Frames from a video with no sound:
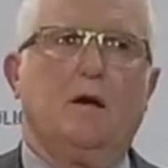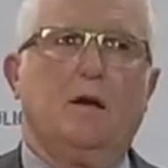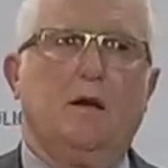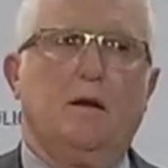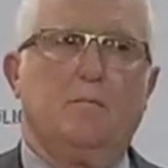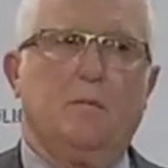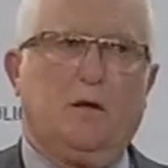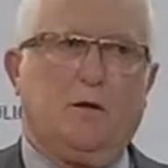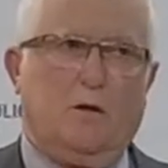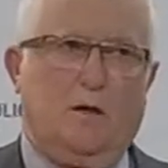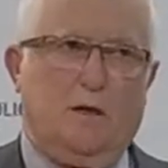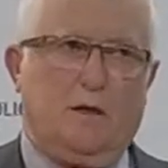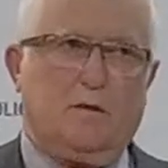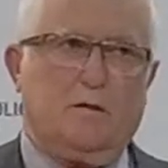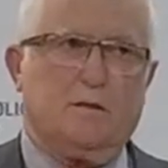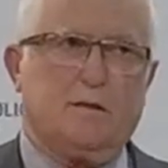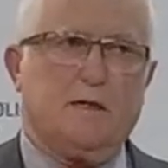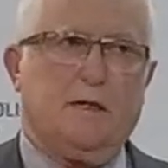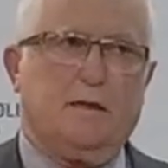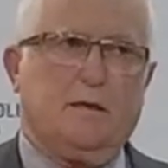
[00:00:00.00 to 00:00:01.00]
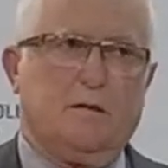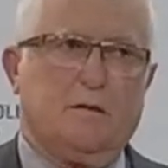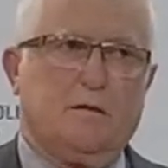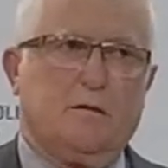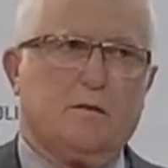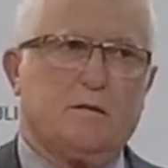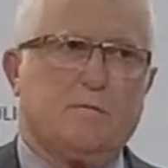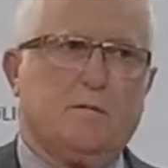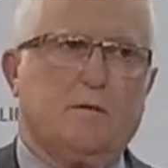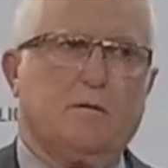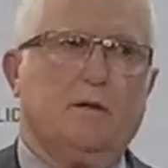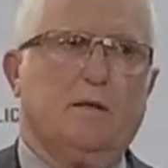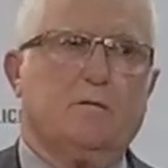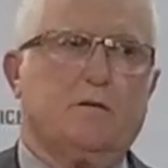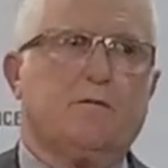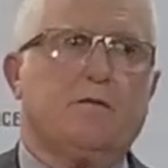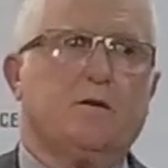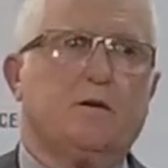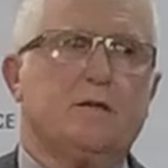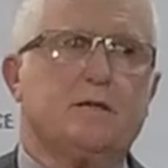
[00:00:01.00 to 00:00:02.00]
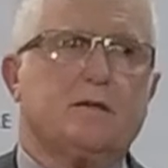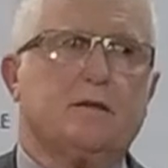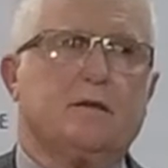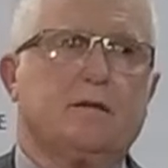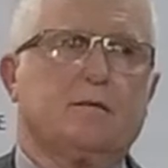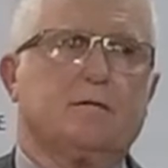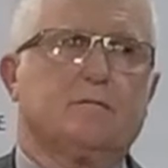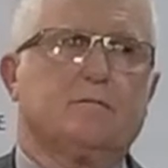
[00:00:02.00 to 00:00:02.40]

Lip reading: Only Mackay got taken to hospital. He was very sick.